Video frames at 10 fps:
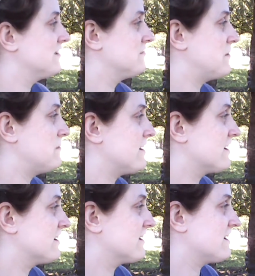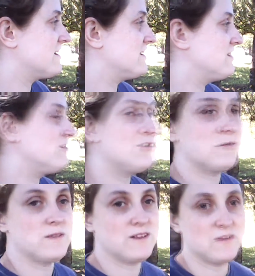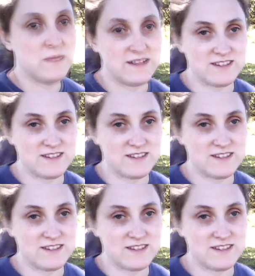maybe I could have gotten to YouTube a little bit